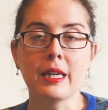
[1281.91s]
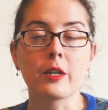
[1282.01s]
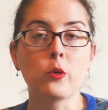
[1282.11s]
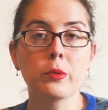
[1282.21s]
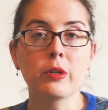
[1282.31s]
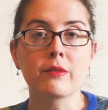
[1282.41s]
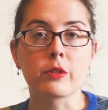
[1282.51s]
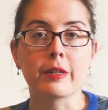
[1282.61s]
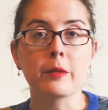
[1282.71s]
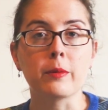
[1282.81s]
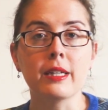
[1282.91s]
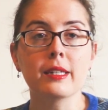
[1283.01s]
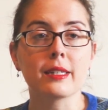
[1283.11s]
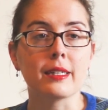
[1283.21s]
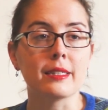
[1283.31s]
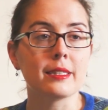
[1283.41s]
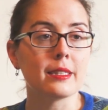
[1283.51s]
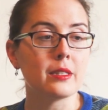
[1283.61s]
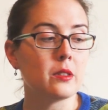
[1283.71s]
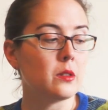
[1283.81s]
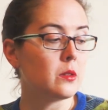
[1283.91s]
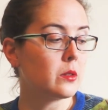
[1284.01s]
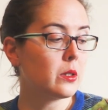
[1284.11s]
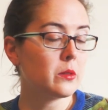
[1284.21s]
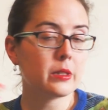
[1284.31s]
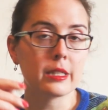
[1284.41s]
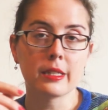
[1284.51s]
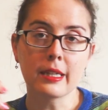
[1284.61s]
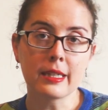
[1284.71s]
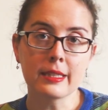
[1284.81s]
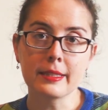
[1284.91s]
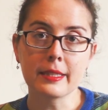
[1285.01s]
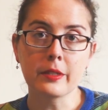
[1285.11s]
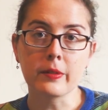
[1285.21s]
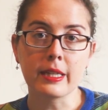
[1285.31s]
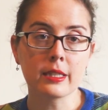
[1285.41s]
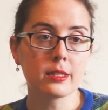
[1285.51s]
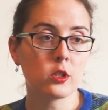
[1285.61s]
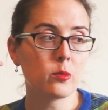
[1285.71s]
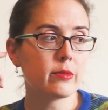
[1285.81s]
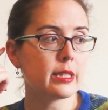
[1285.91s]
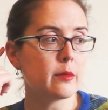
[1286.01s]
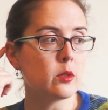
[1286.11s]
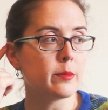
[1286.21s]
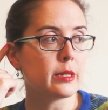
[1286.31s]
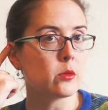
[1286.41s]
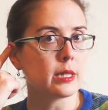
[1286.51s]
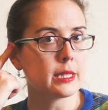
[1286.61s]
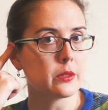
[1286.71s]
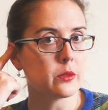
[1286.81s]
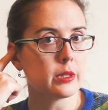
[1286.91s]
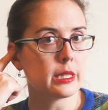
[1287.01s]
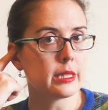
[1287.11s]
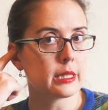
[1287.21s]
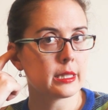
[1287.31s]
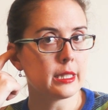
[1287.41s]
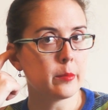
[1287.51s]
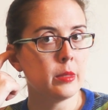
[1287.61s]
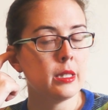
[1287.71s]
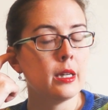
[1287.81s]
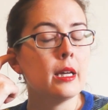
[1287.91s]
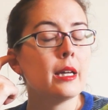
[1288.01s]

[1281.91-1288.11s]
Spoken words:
But yeah, I hope you have a great week until Conan and I see you next. Hopefully he won't be quite so noisy next time.